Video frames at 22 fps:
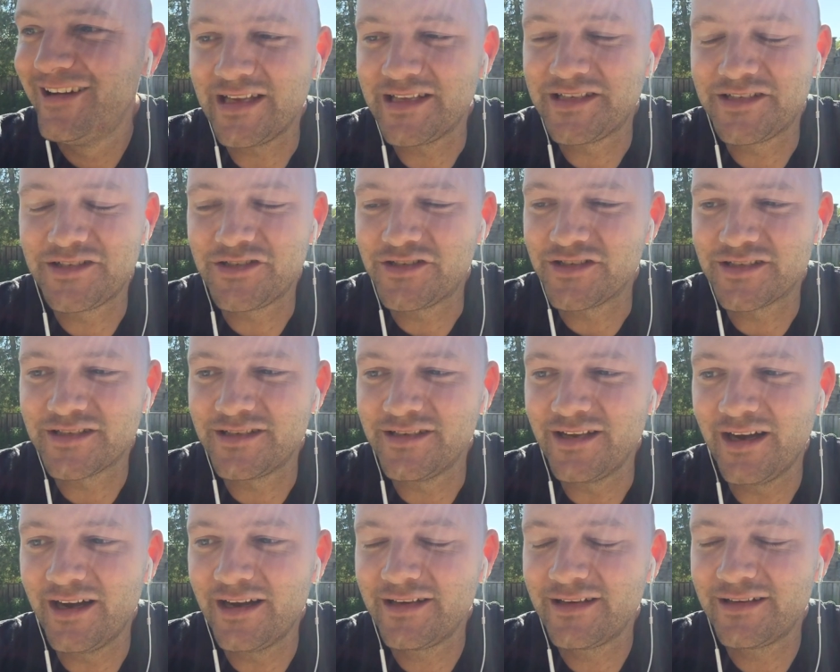It's just
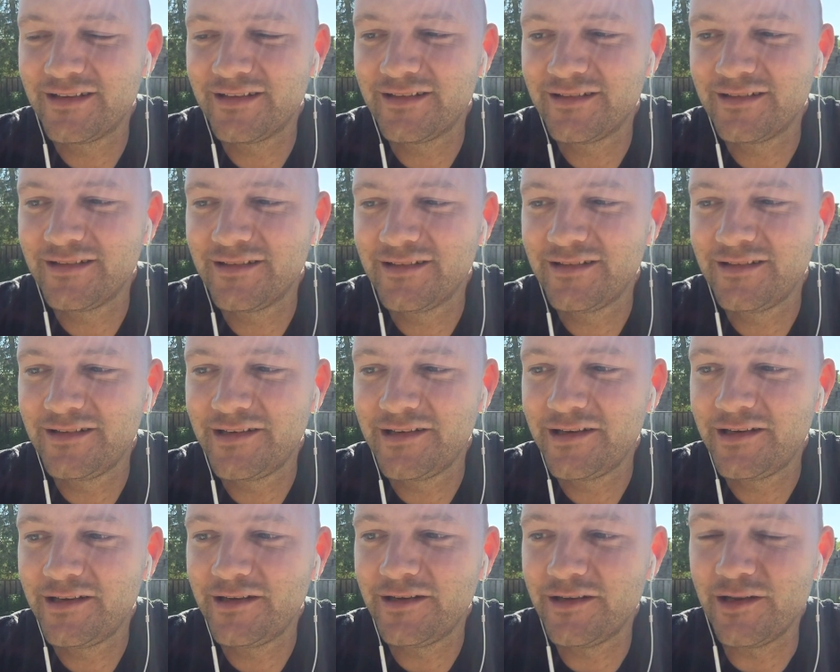not
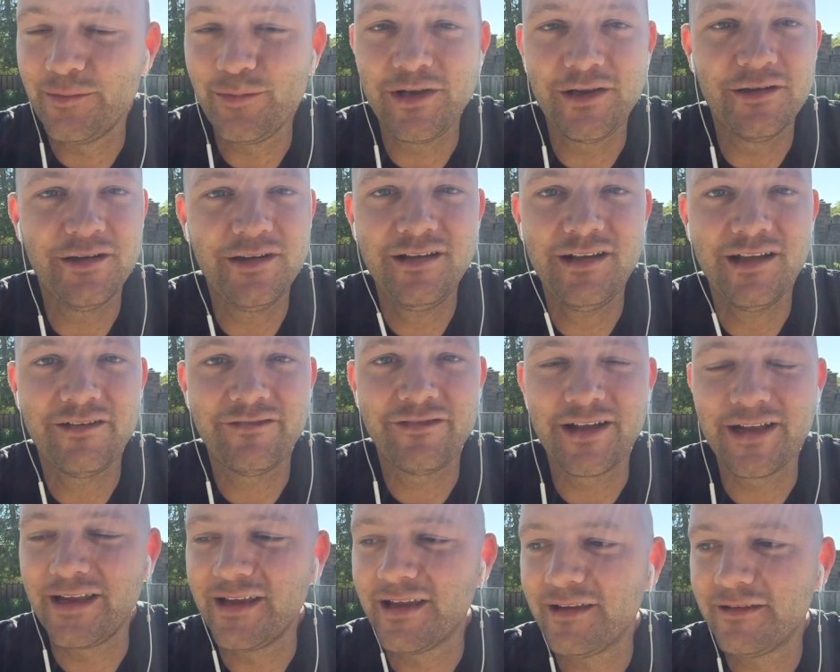going to be good enough,
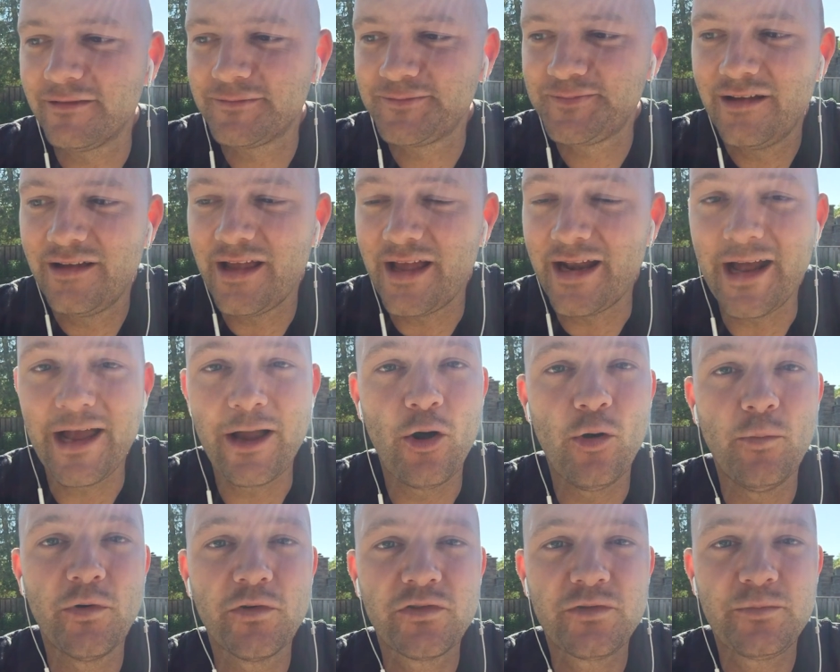I get. And I
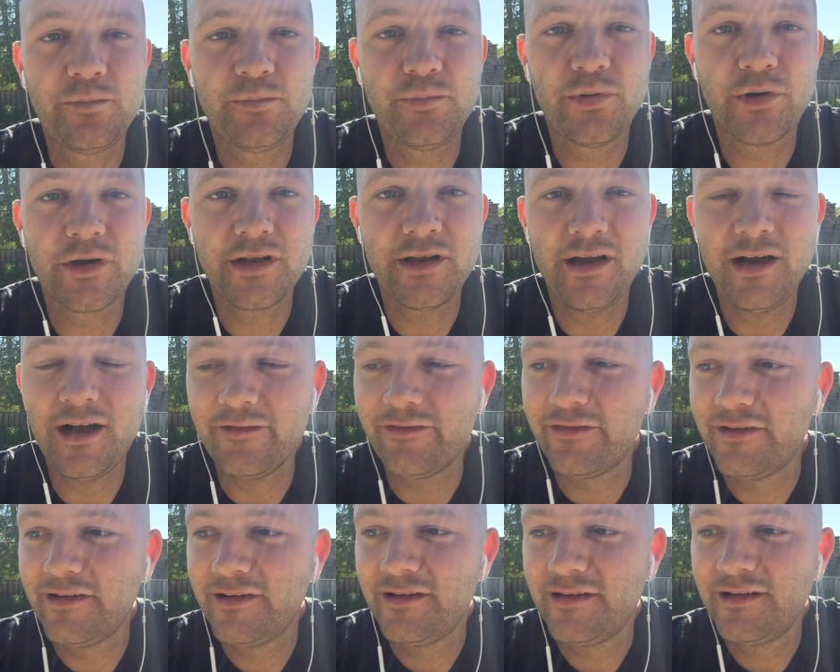almost put it off.